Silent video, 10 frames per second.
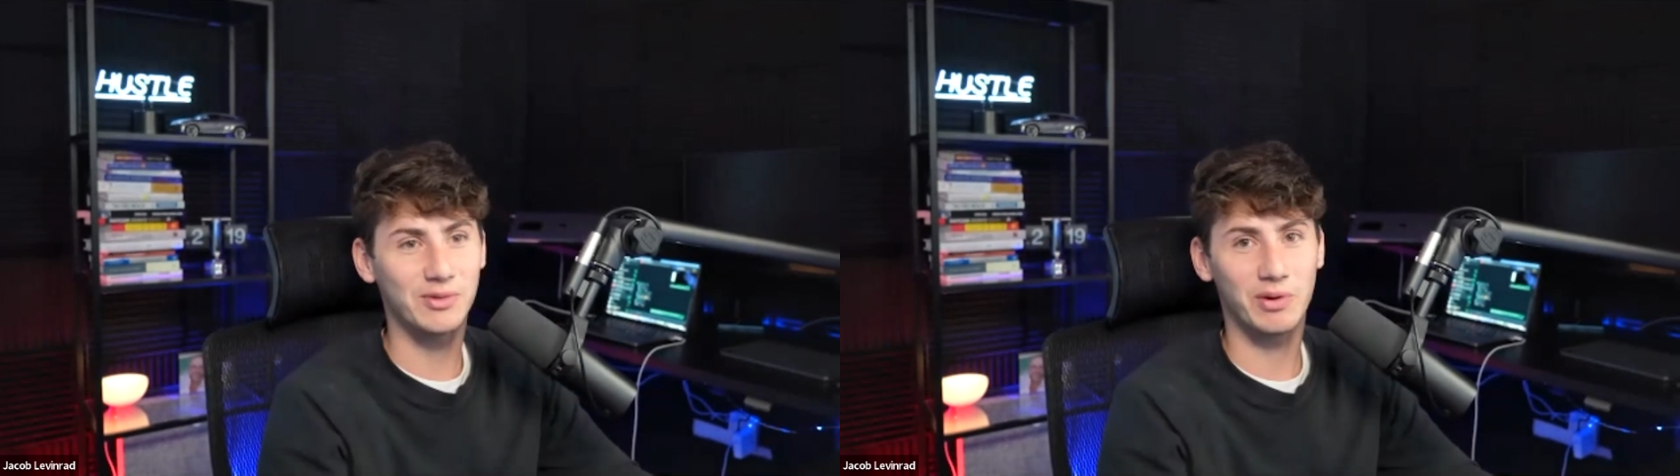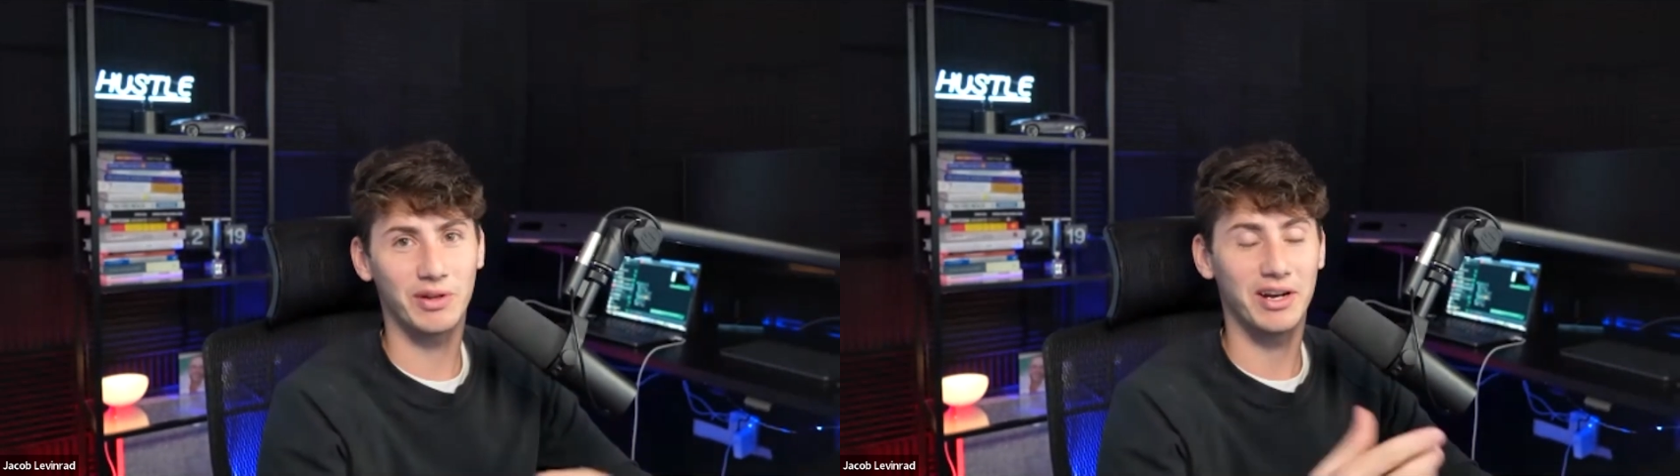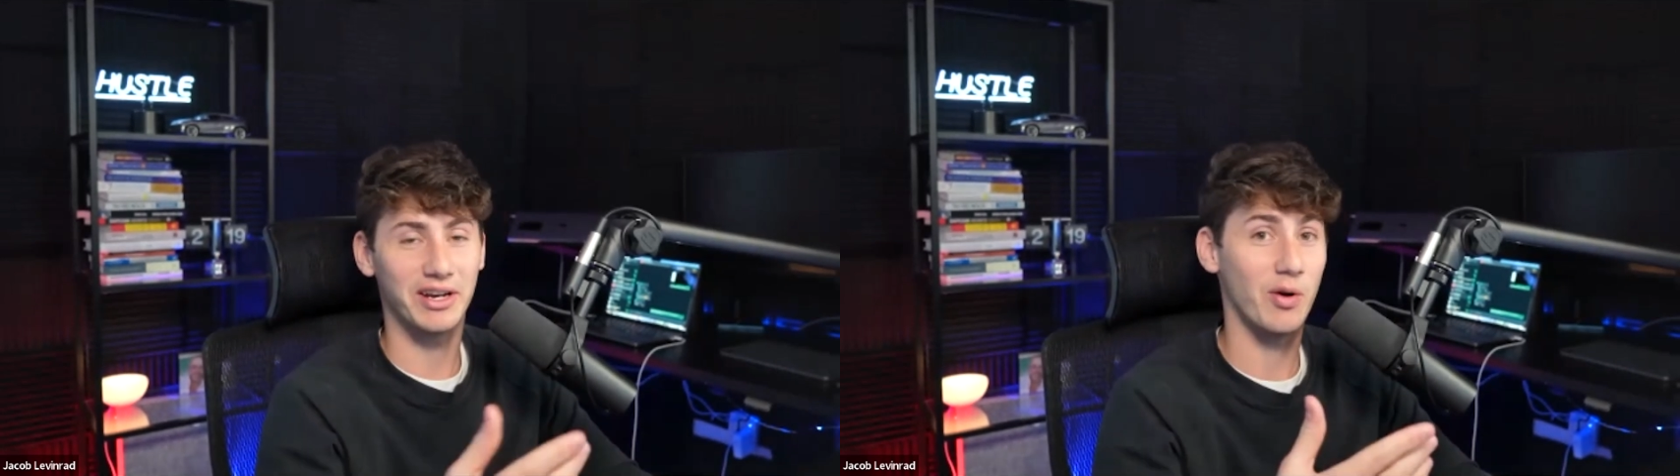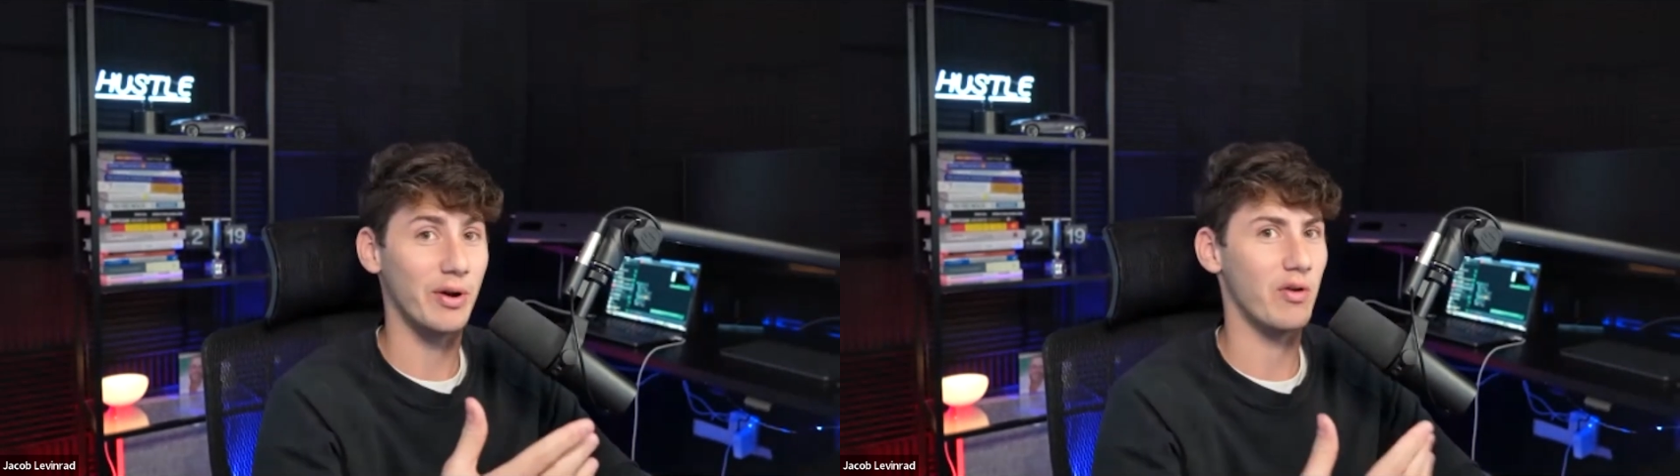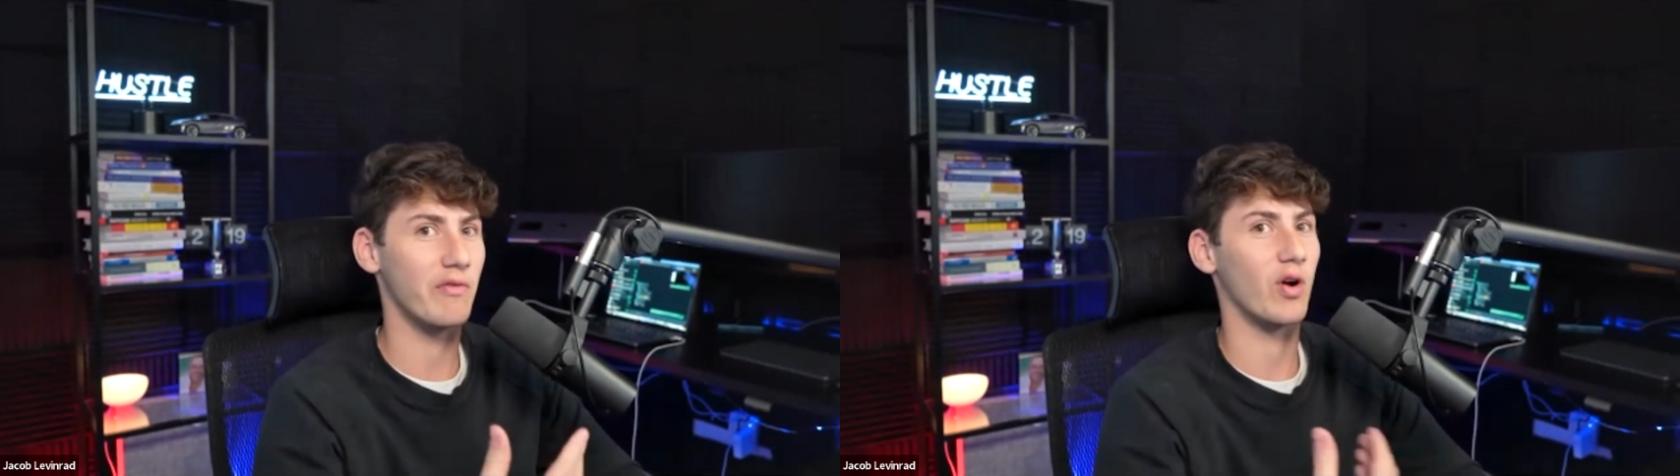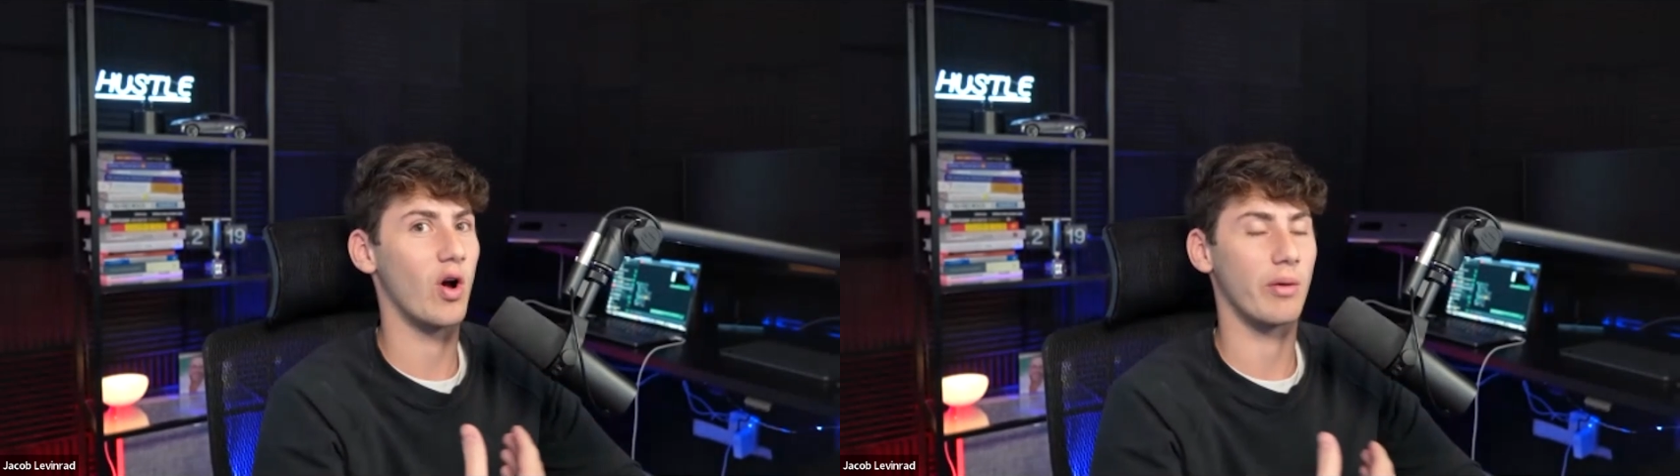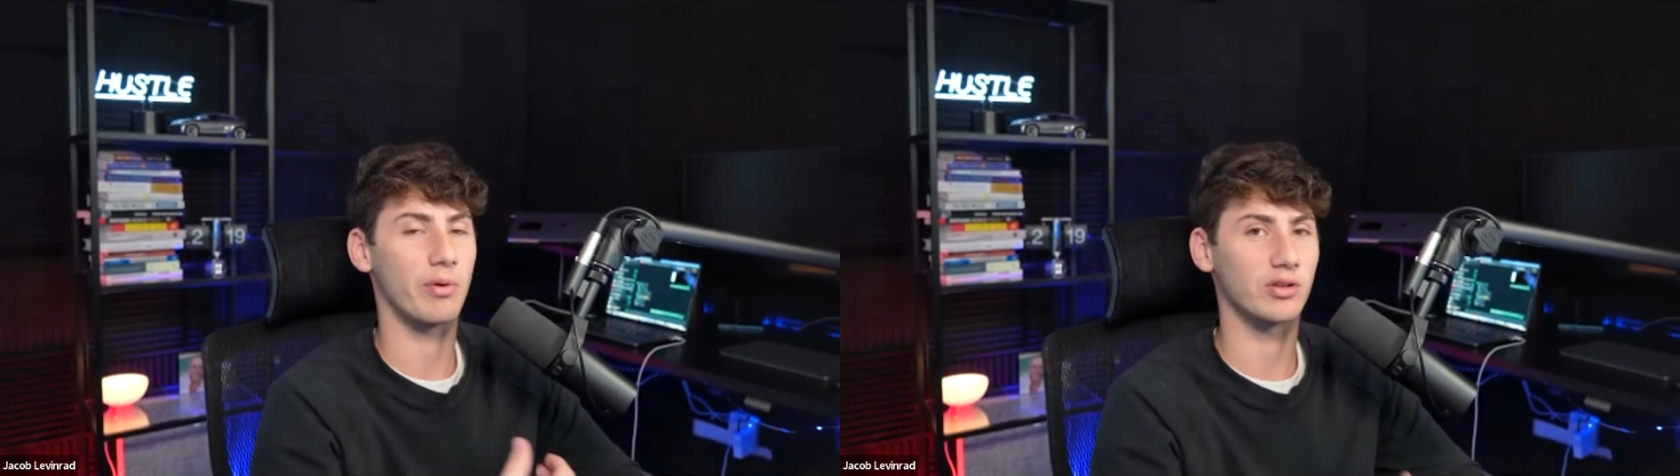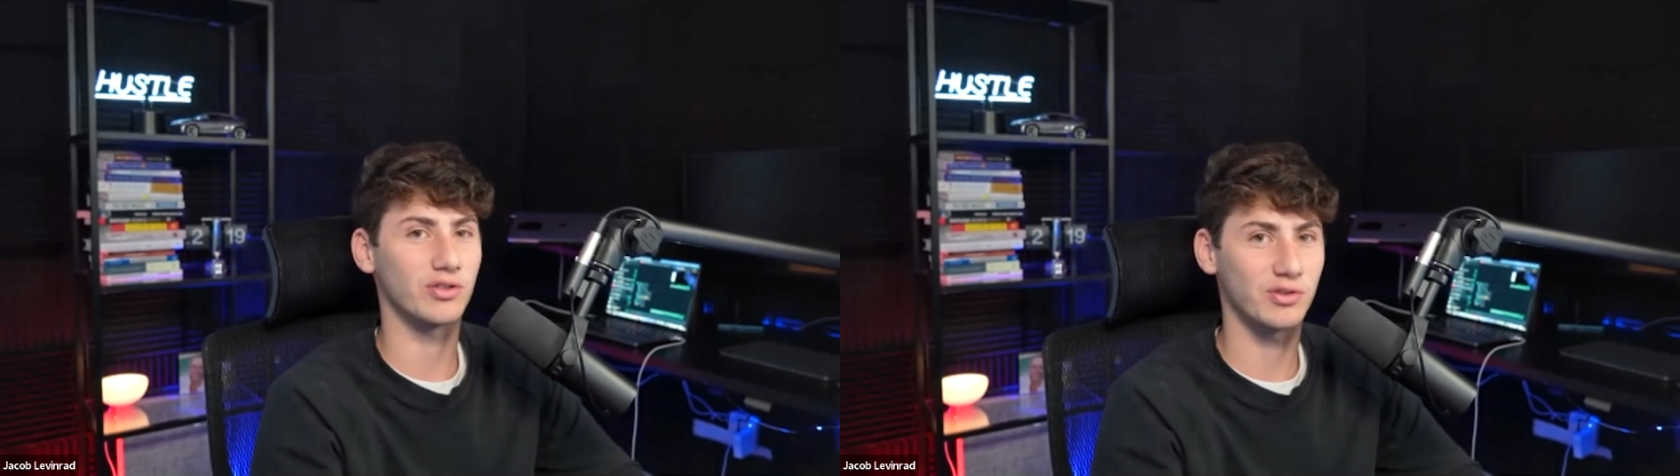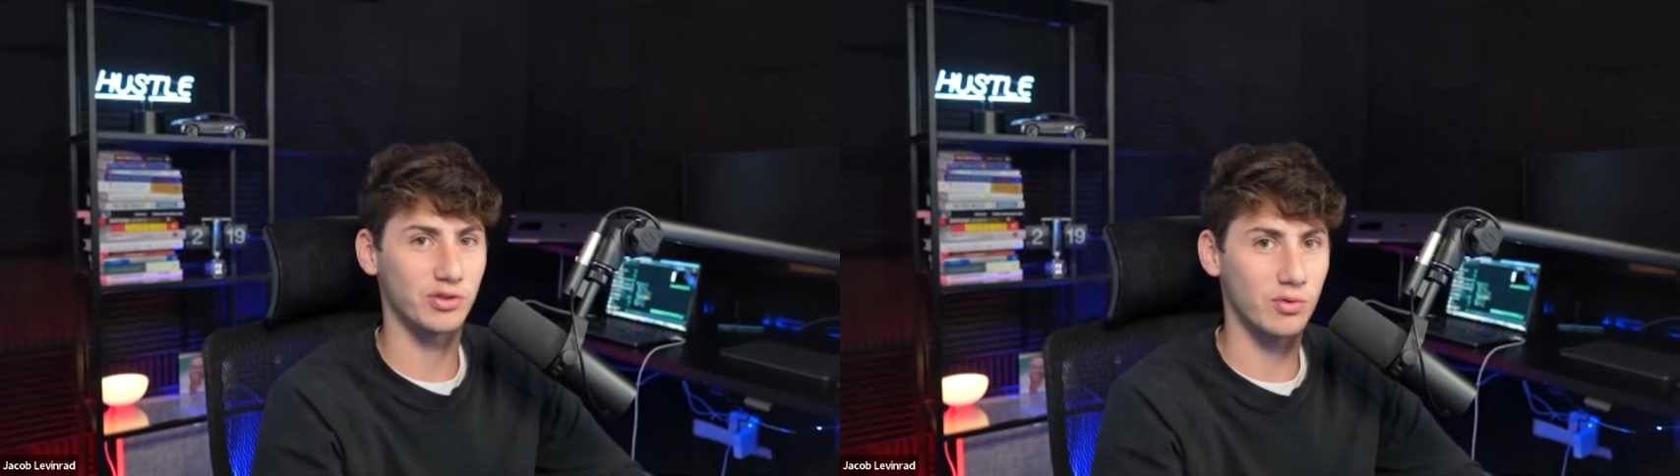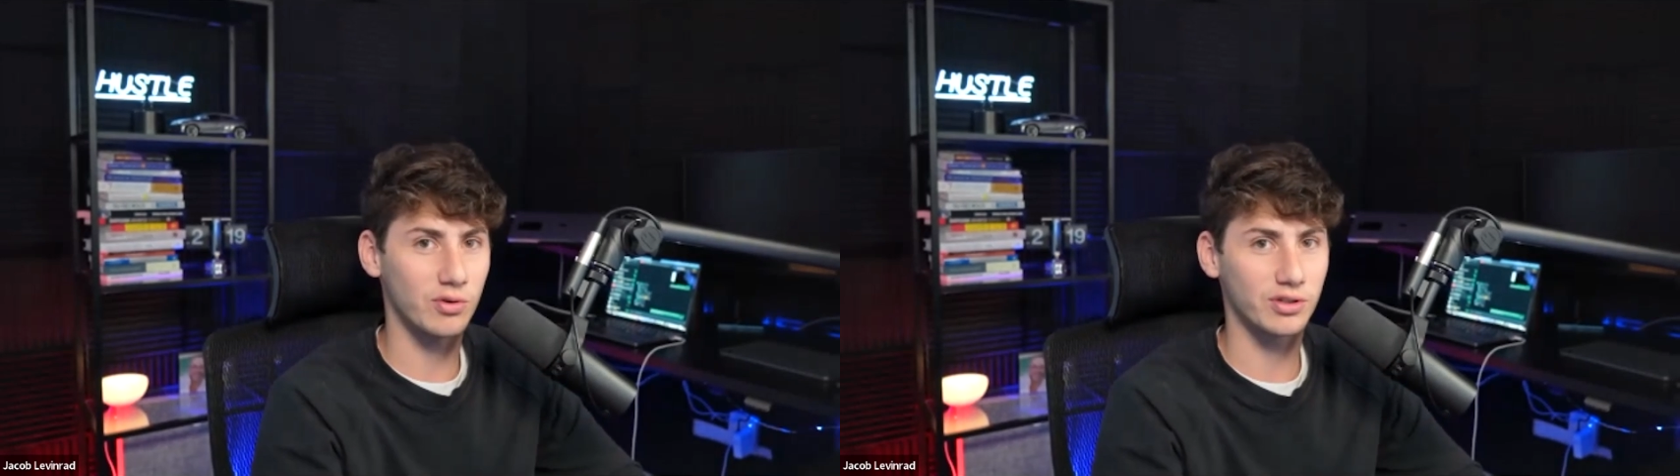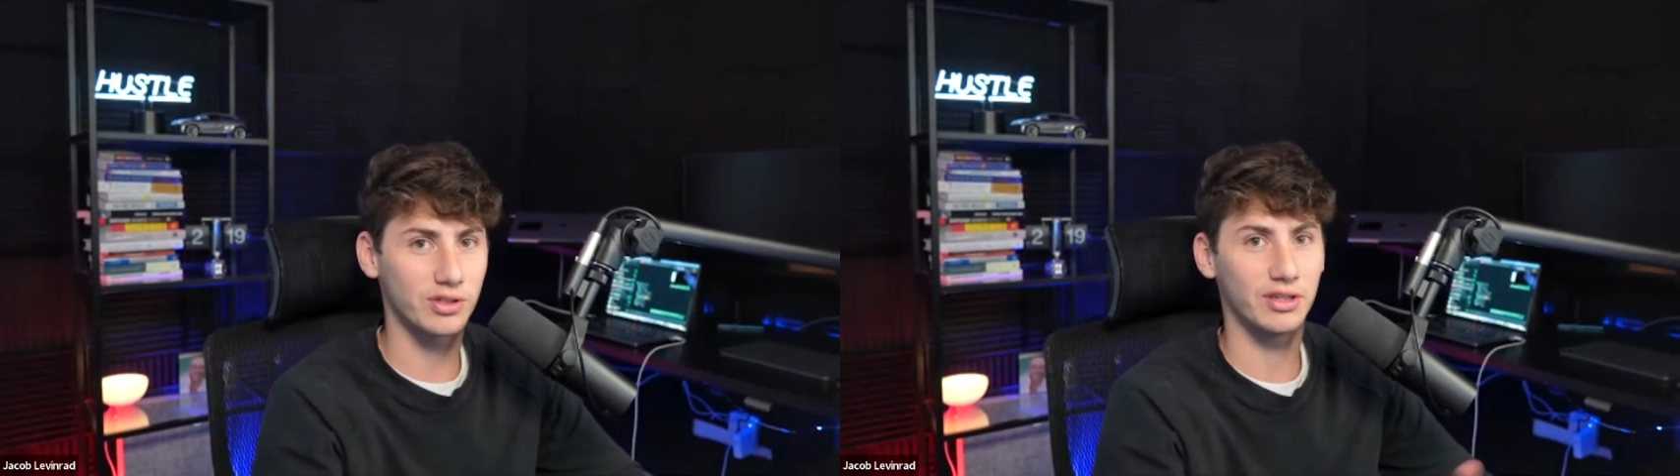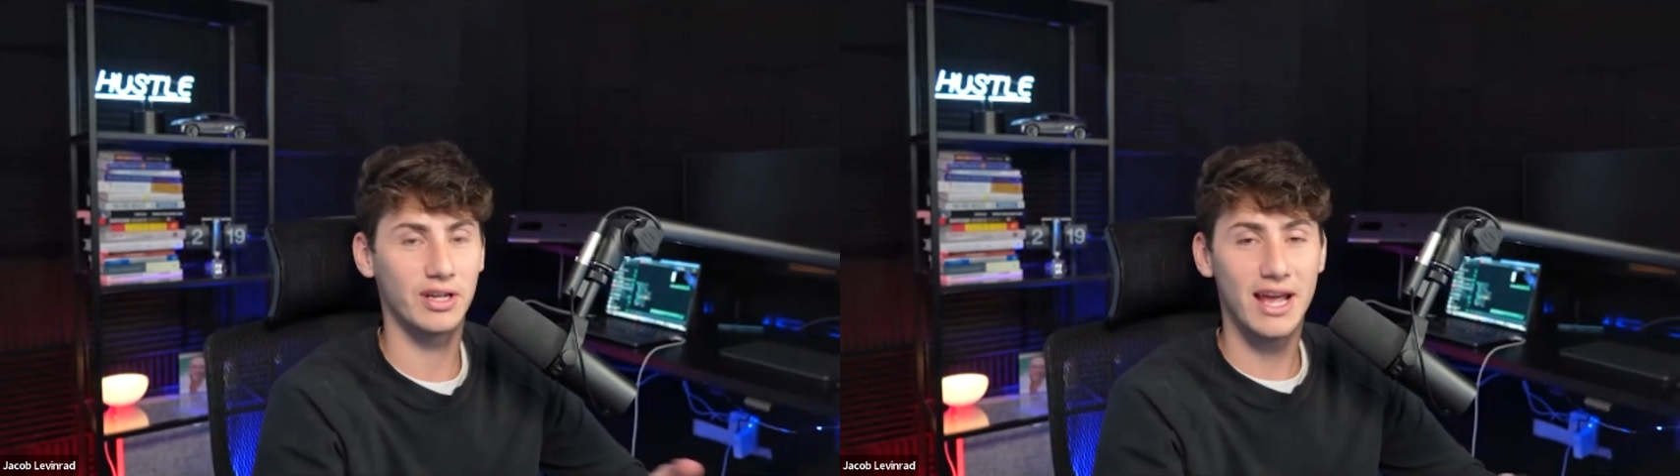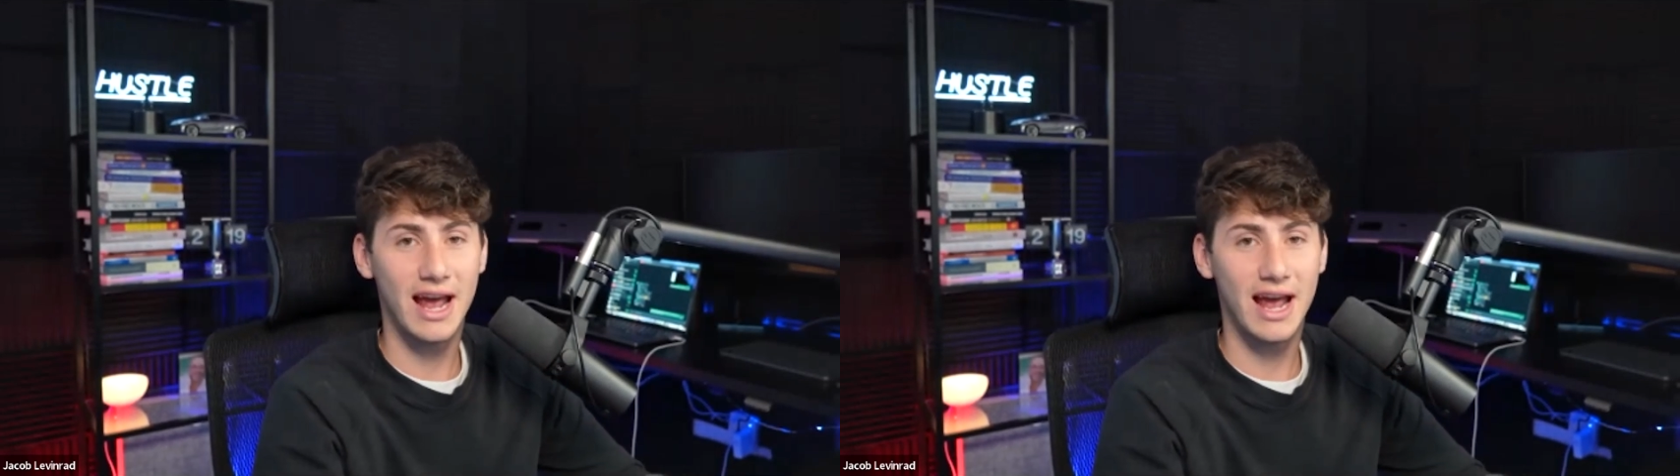we were literally going over our personal stores and